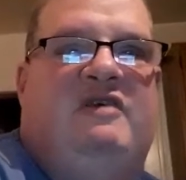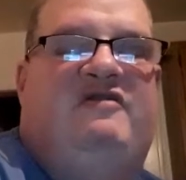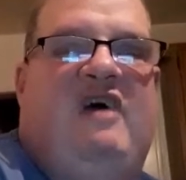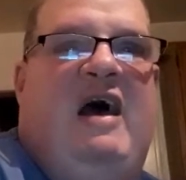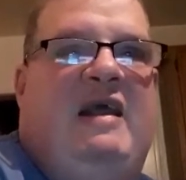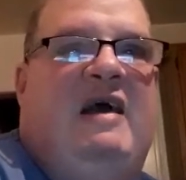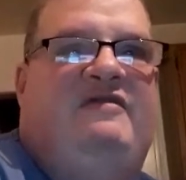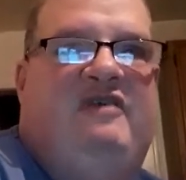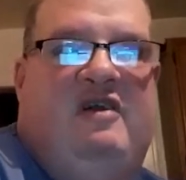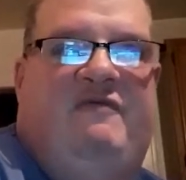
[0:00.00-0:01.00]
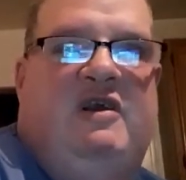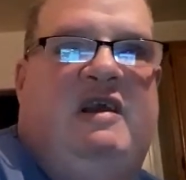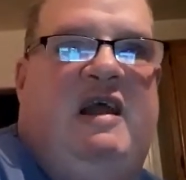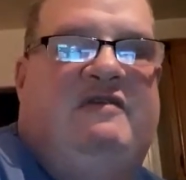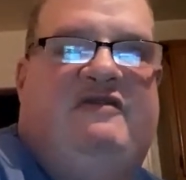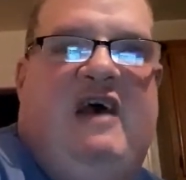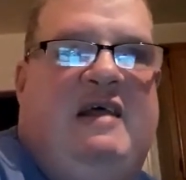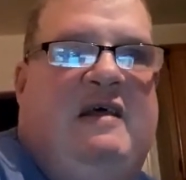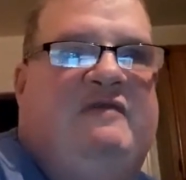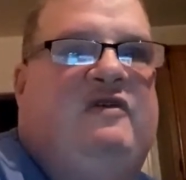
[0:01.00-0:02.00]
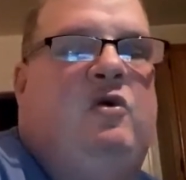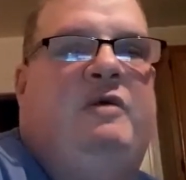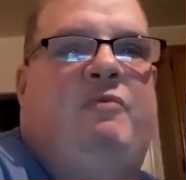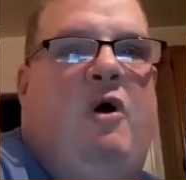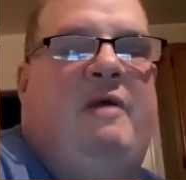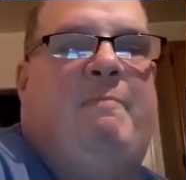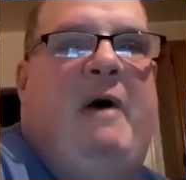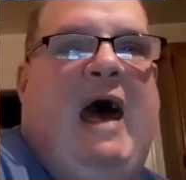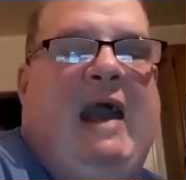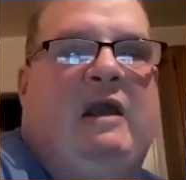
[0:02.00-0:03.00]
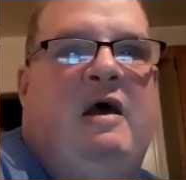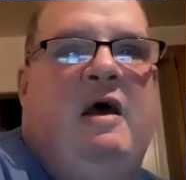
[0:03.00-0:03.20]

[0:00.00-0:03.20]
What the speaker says: a signing. I said, if you can get it signed, that's cool. He brought it back.